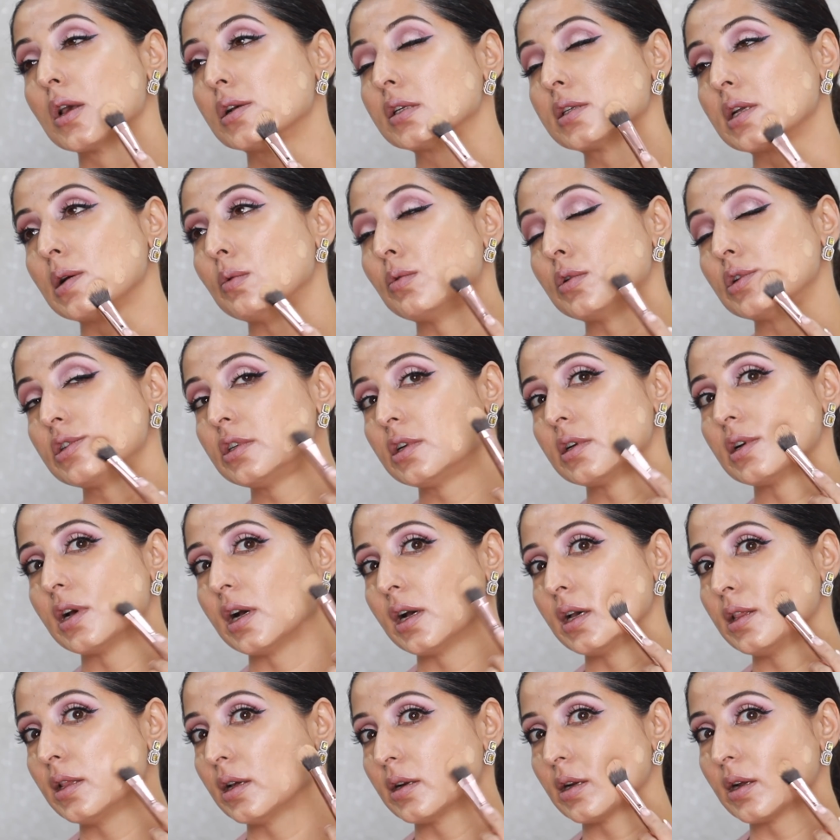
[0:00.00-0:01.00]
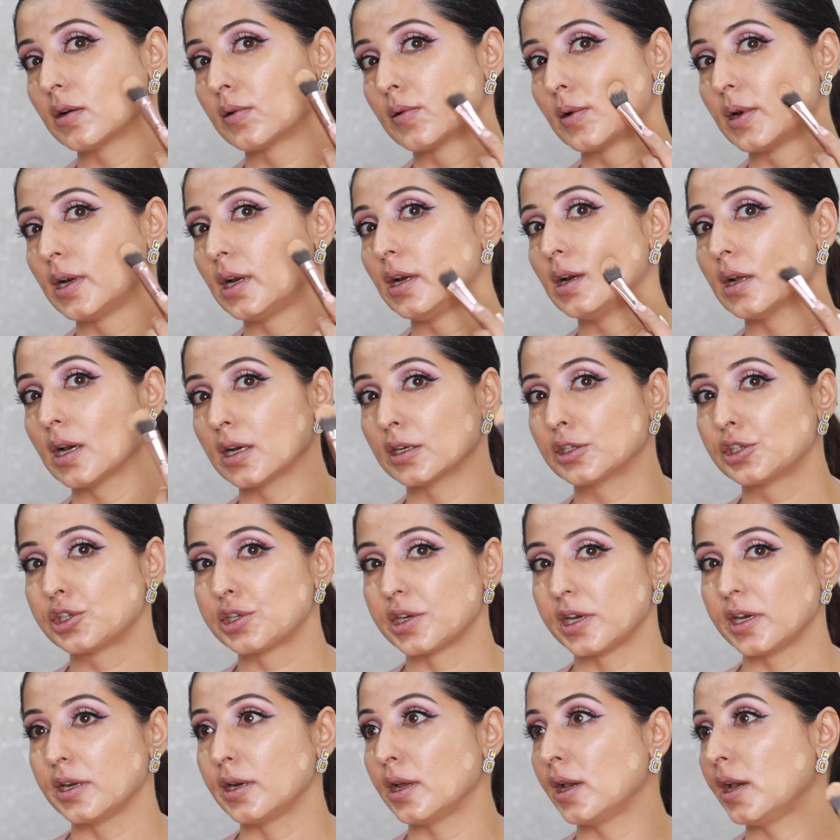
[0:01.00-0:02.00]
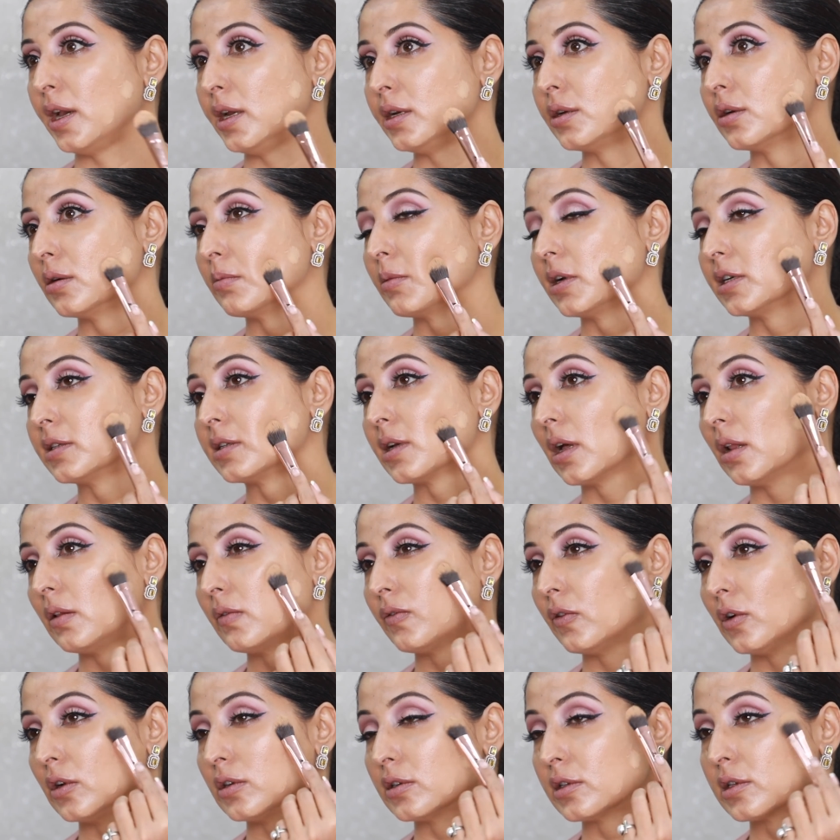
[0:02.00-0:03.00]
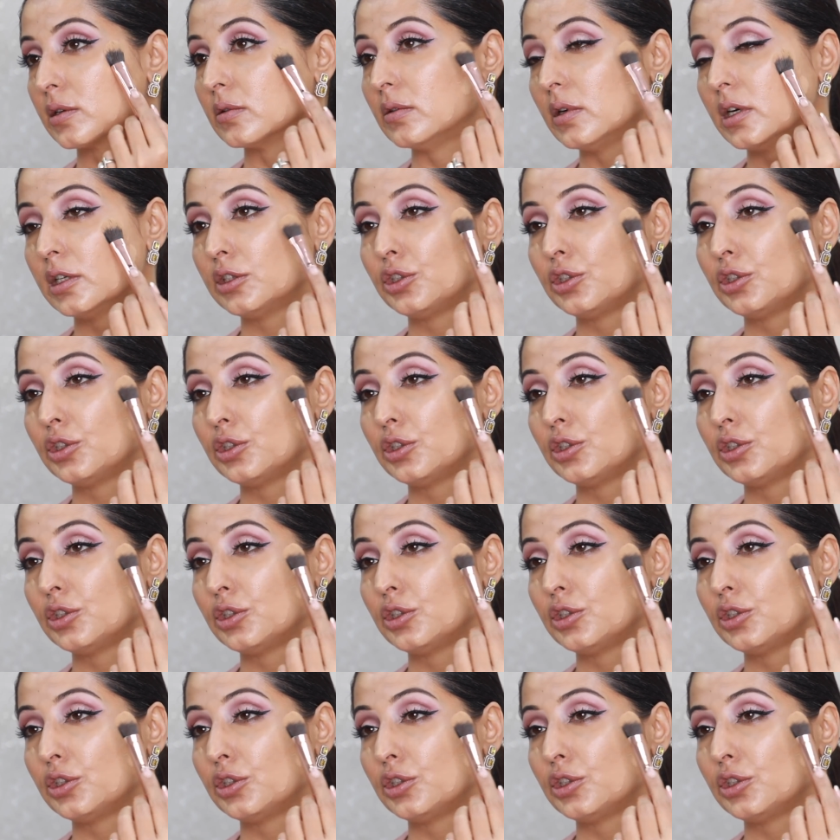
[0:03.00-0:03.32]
So I won't deny that I really like shade 8 on myself also,